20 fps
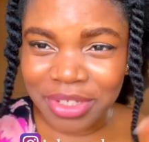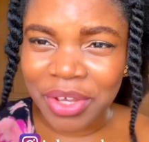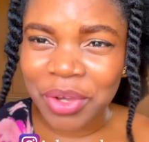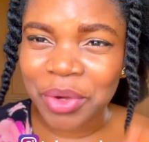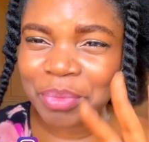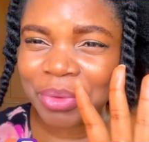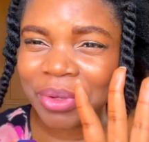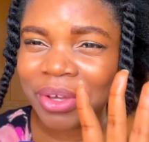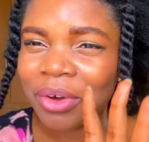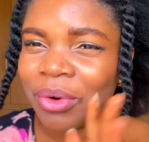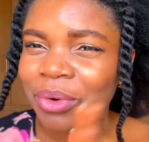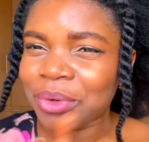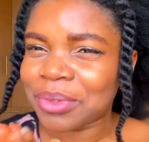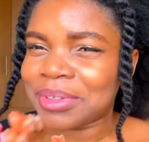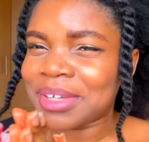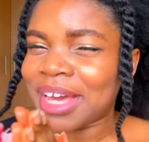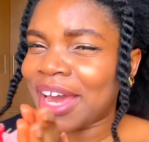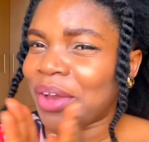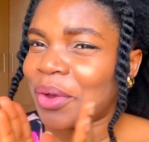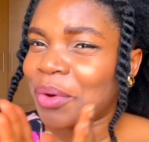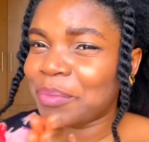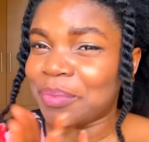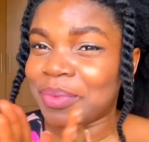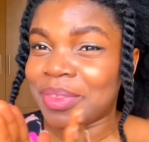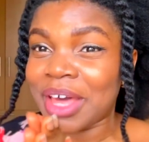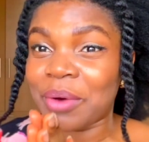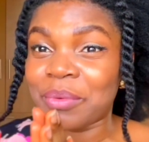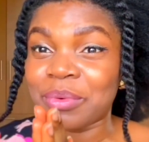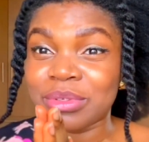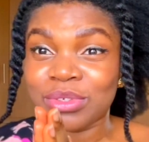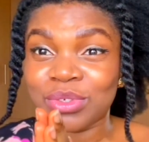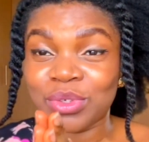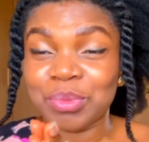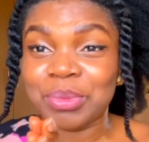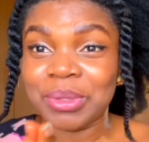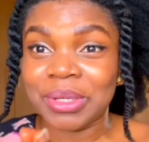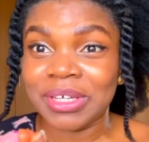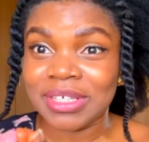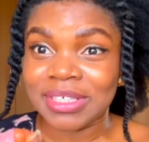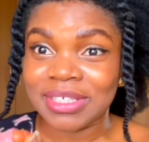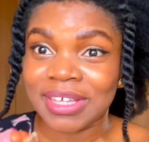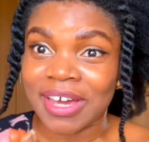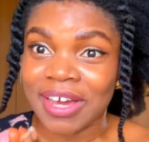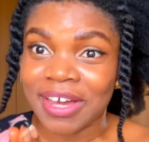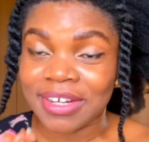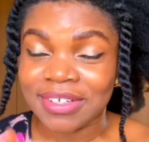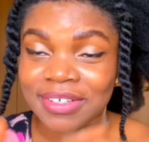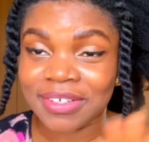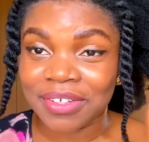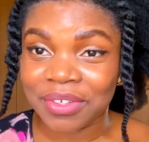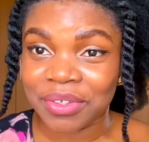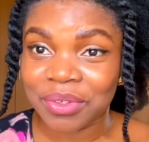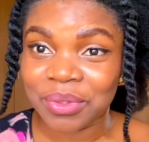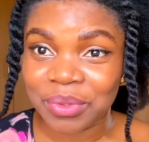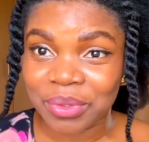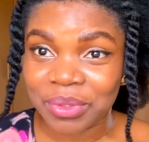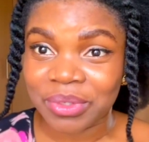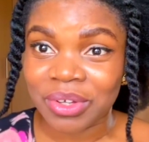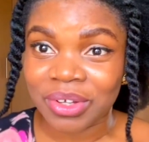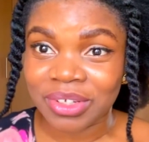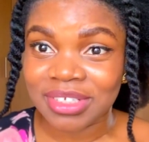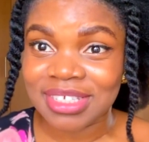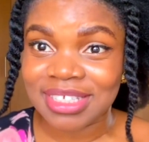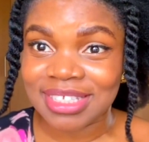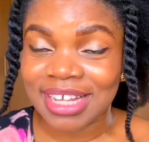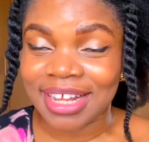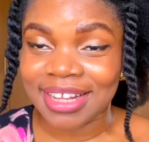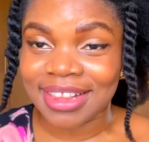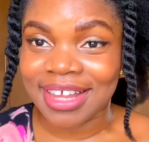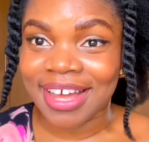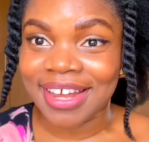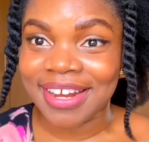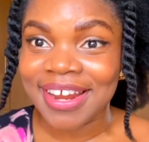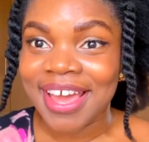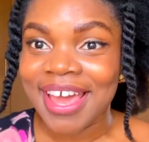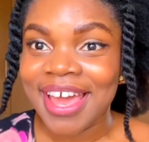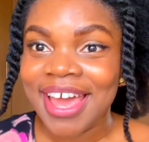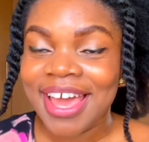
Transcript: I hope that was super easy and you could understand that.